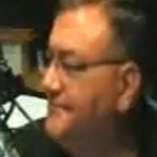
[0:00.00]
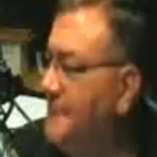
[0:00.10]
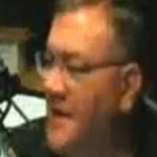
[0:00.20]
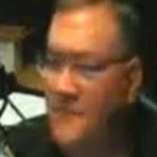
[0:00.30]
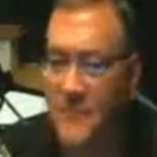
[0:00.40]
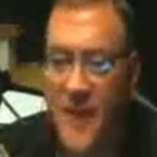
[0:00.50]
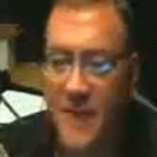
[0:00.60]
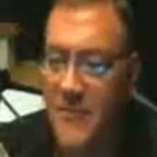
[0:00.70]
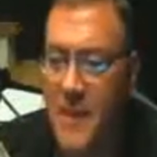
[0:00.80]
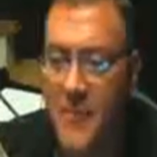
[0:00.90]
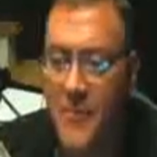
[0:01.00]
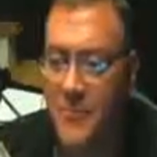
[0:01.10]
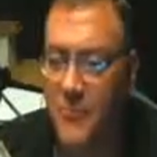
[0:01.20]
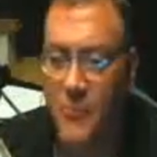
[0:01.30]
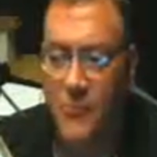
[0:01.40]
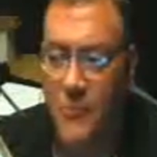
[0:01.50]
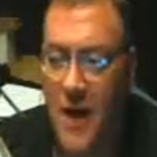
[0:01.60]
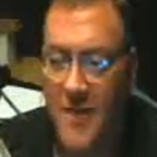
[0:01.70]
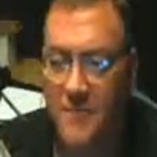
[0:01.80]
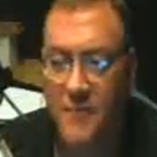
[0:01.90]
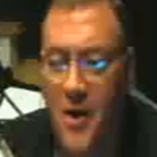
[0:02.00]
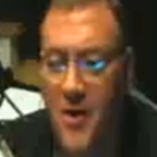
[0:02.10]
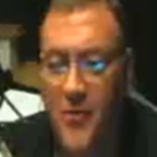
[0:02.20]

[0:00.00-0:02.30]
I remember I bought a